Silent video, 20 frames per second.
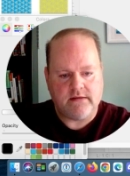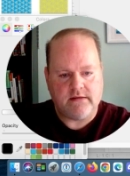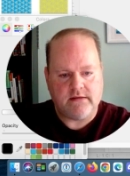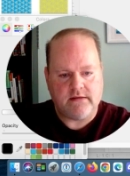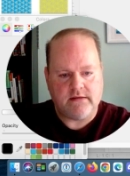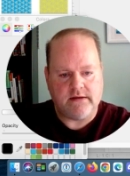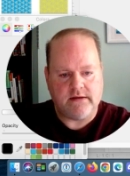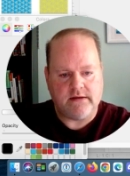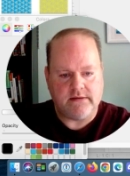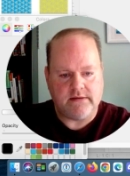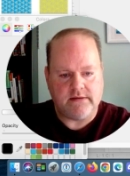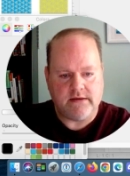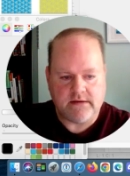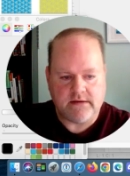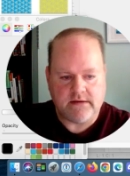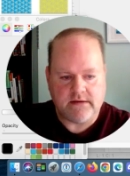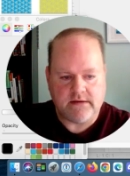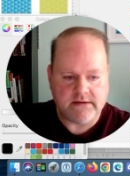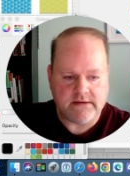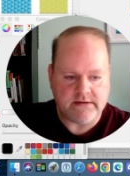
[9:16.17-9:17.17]
And there
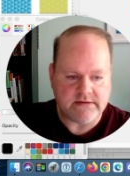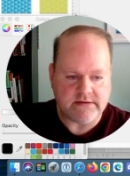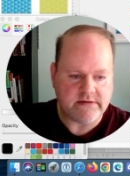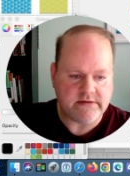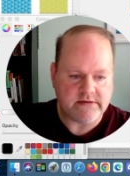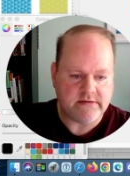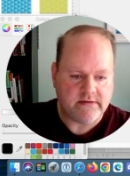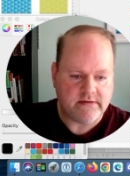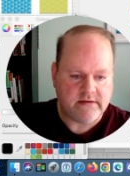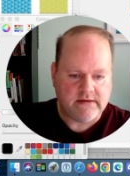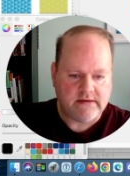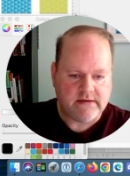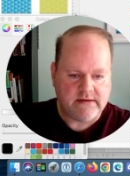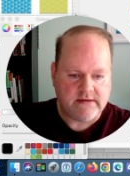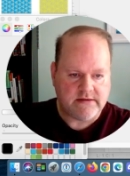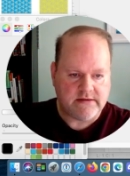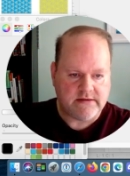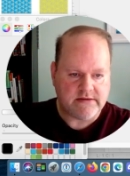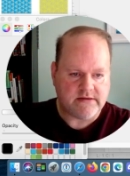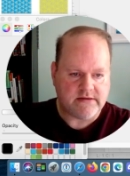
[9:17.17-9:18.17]
it is.
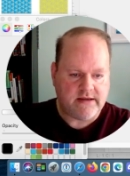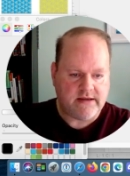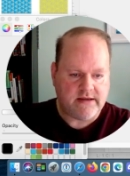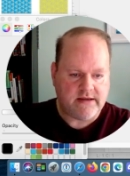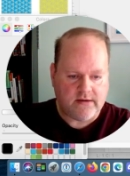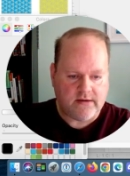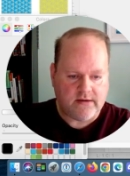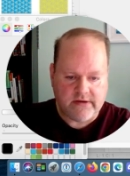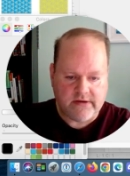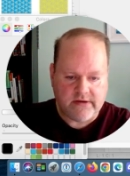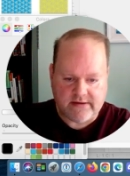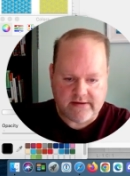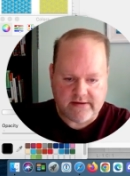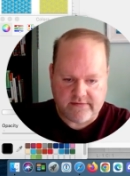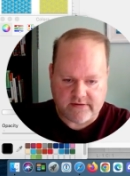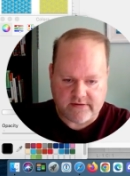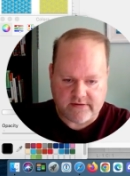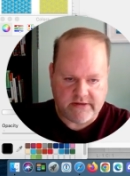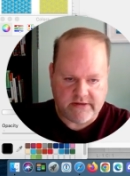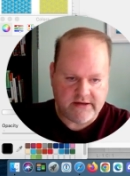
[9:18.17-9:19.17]
And so now we can,
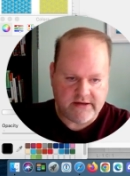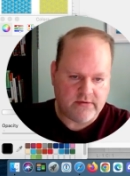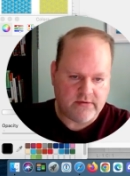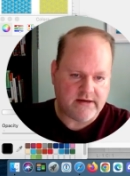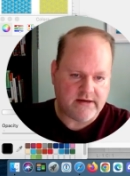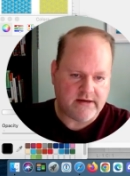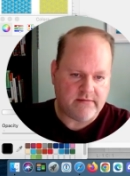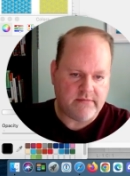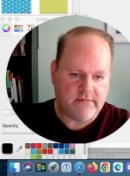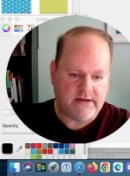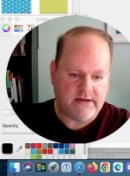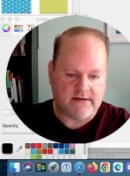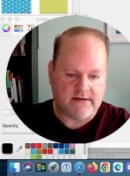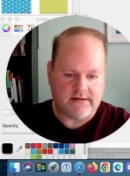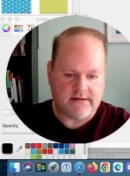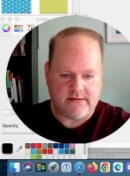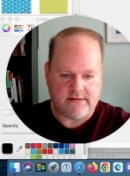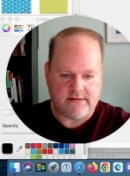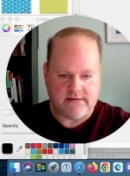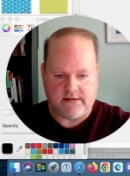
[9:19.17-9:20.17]
from here we can make
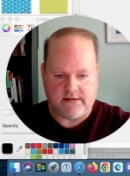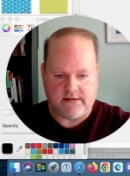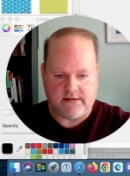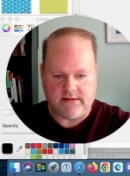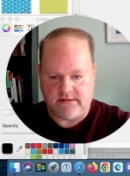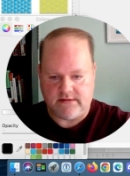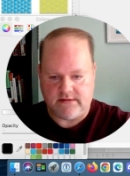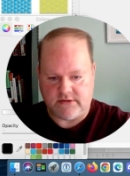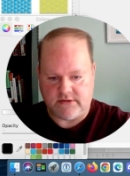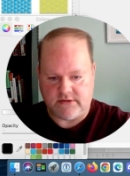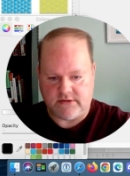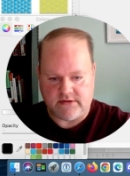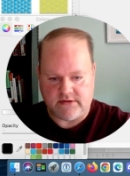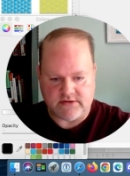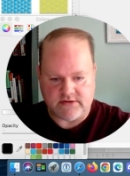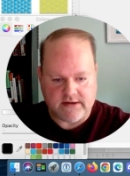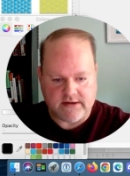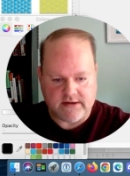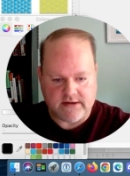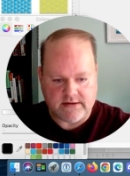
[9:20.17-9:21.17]
it a little more
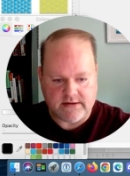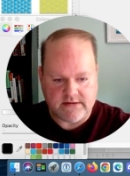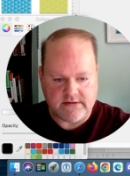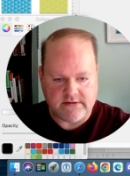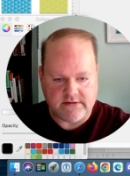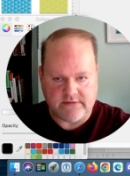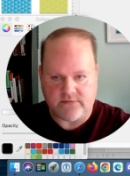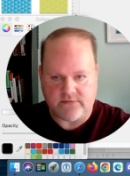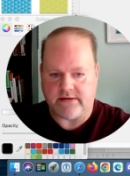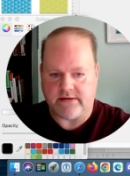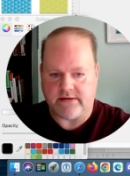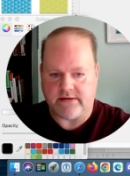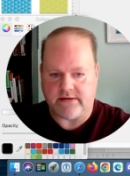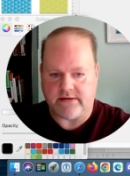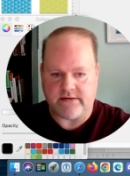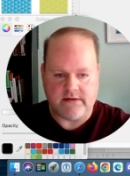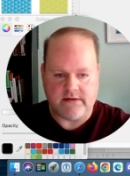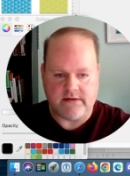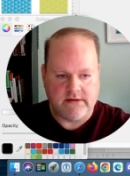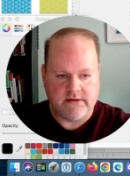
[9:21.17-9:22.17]
attractive. We
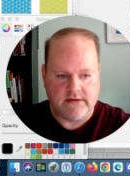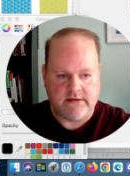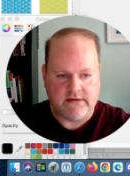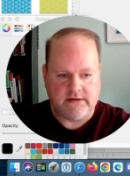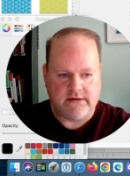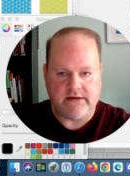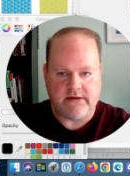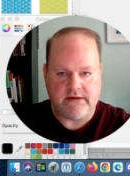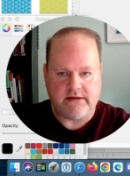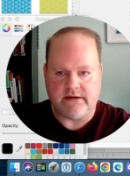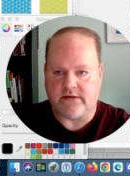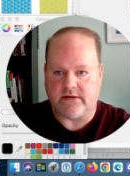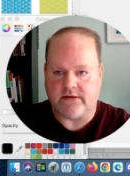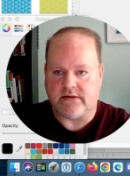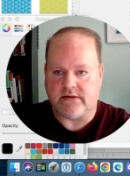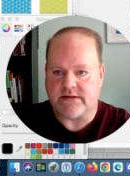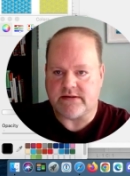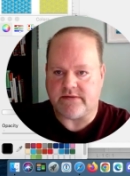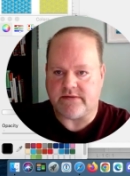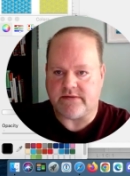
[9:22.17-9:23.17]
can
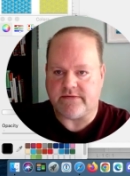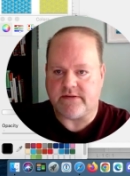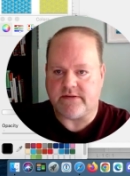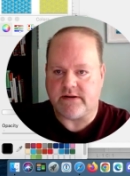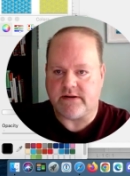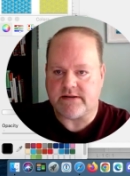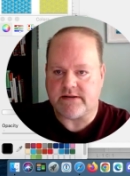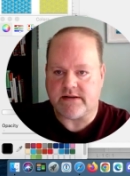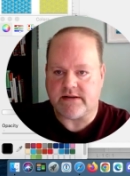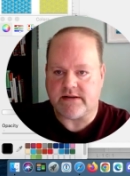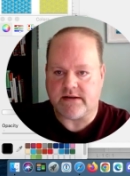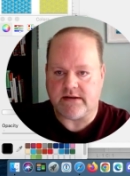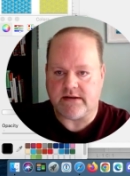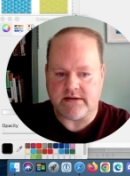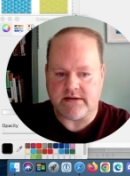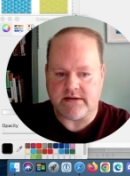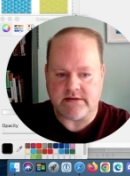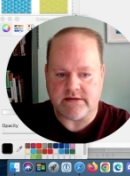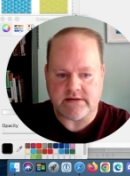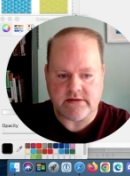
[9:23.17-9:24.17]
increase the font
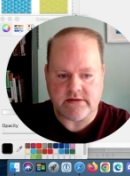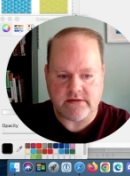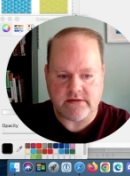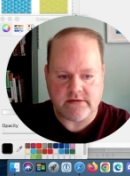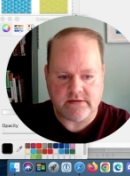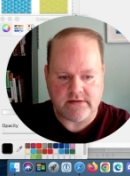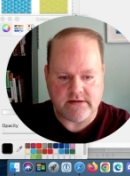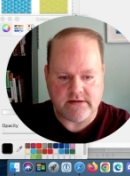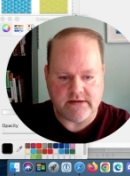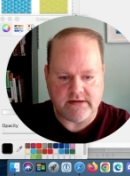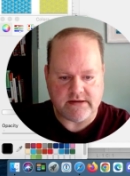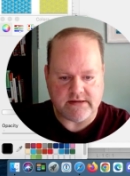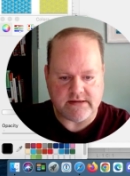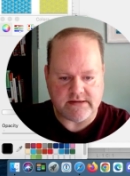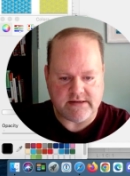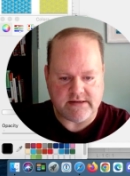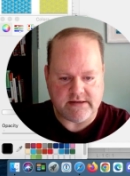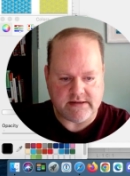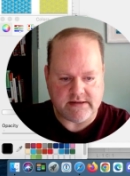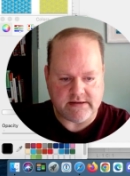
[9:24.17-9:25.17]
size. You can
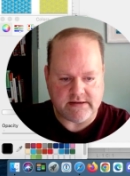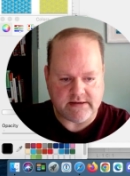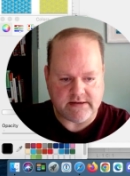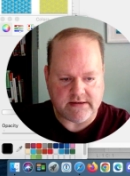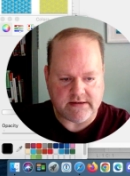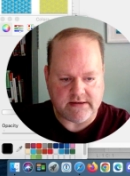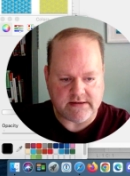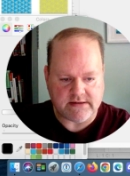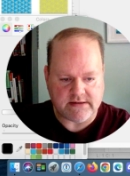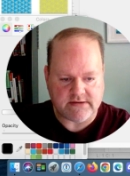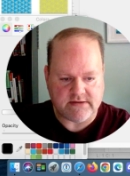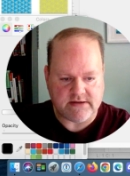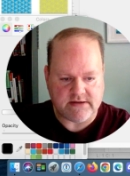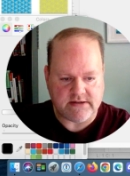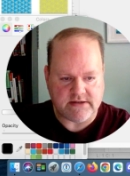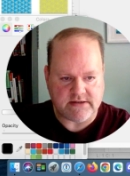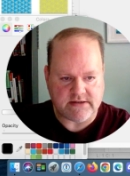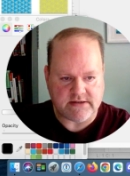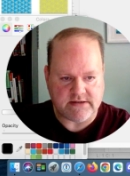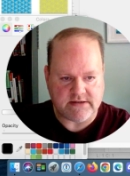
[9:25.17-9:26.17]
see that it kind of
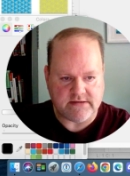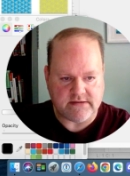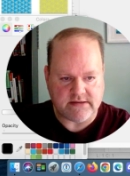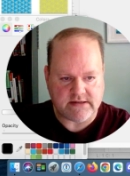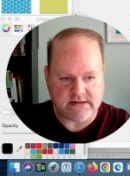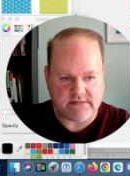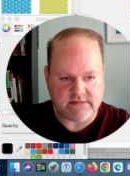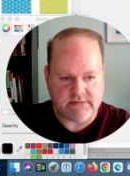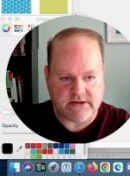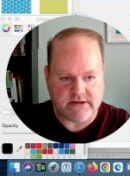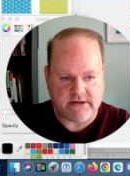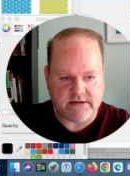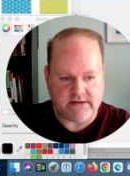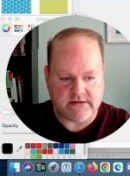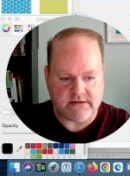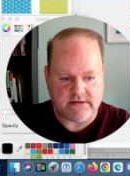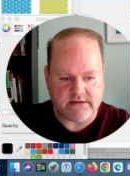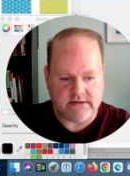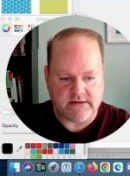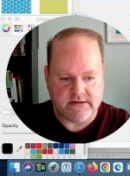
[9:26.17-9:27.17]
stretches to
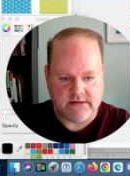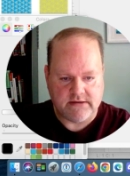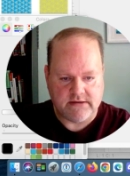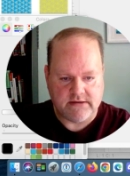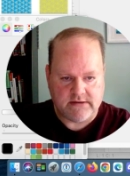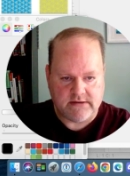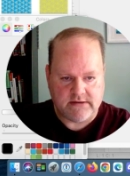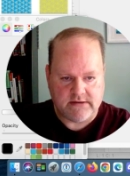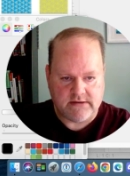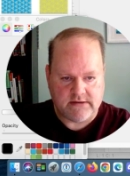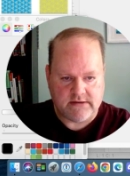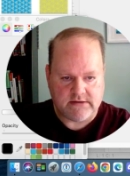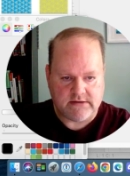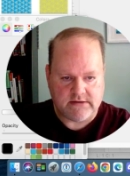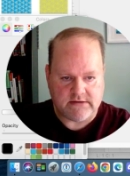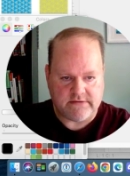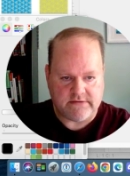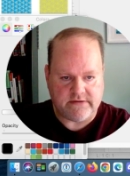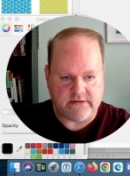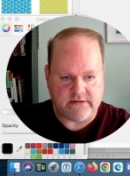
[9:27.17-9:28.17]
expand to
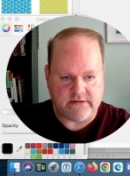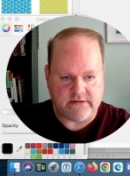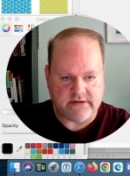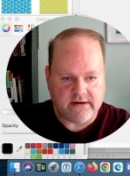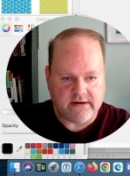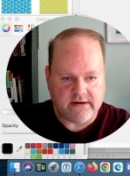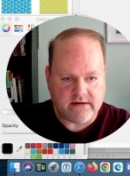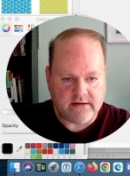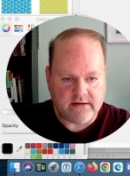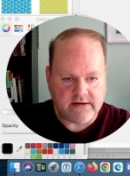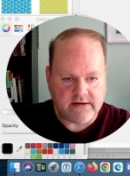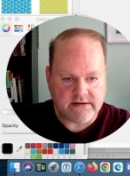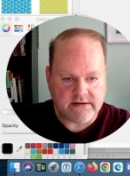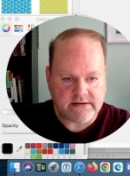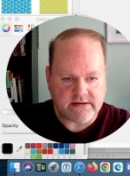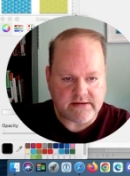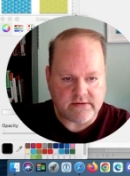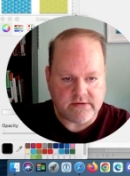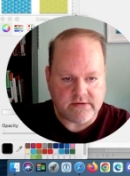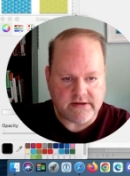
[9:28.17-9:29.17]
fill the area,
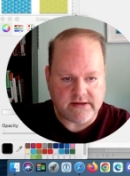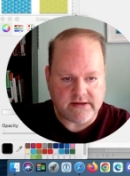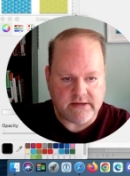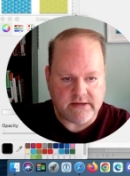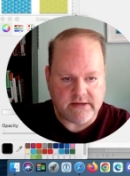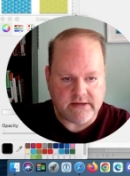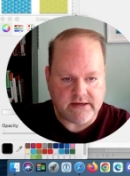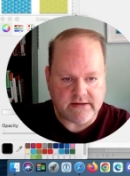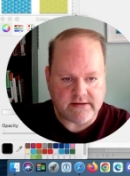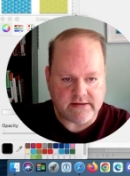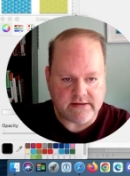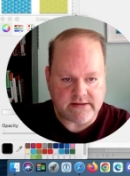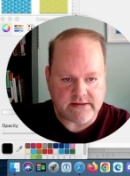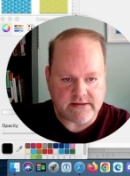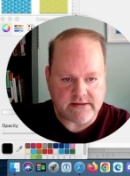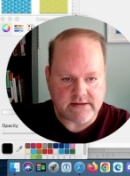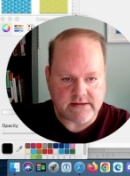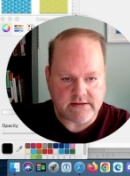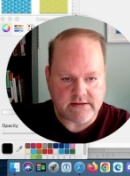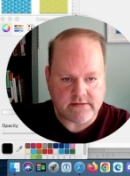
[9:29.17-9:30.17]
so we can make
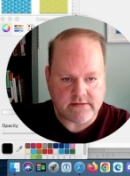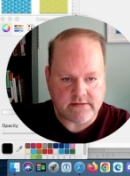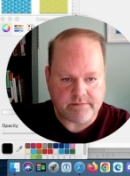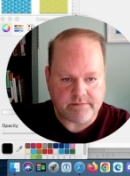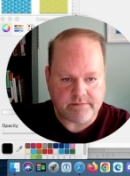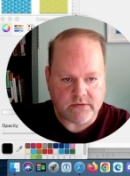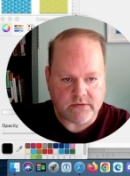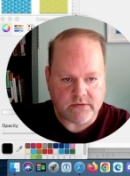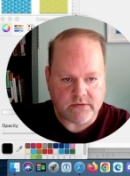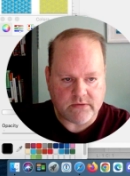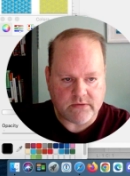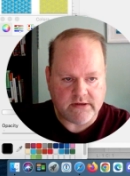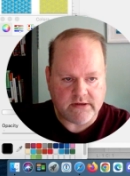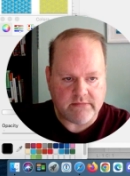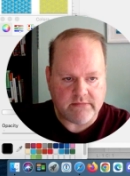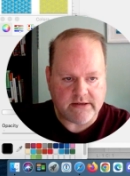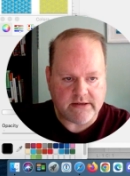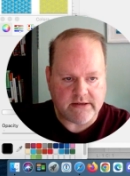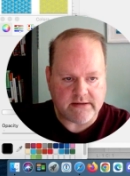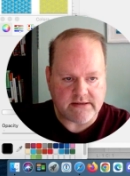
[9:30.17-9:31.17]
this
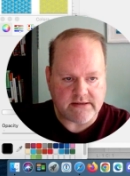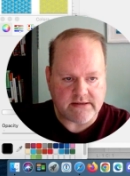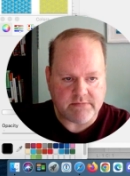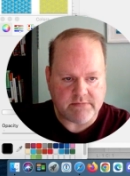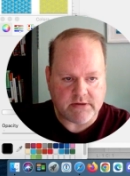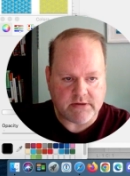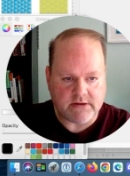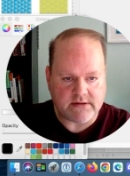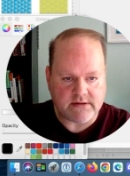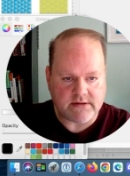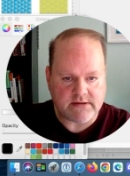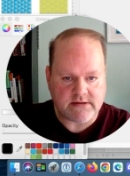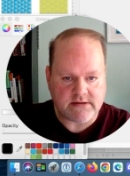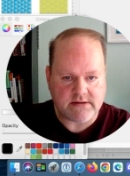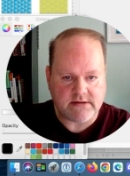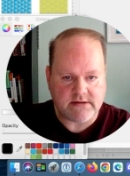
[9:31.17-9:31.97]
box